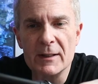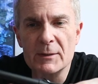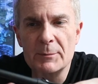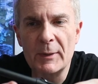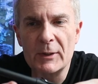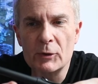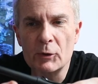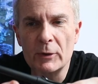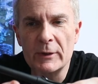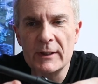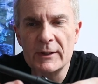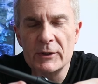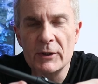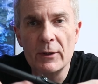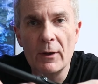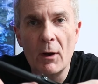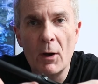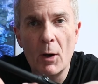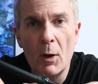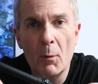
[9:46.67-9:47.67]
Special
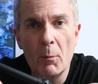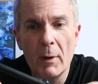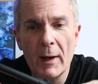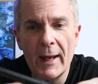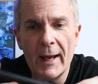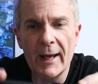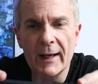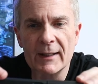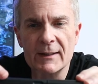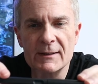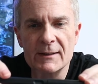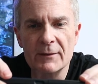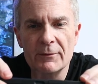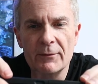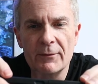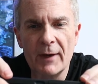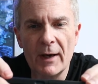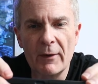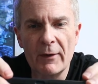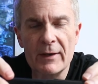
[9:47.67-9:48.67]
Edition All Black
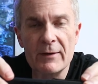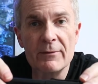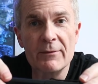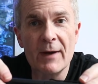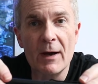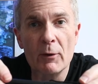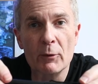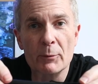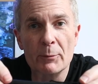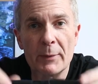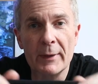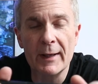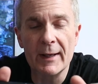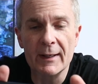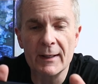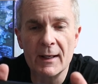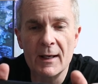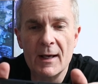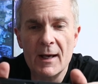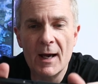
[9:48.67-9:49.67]
Safari Fountain
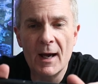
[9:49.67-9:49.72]
Pen.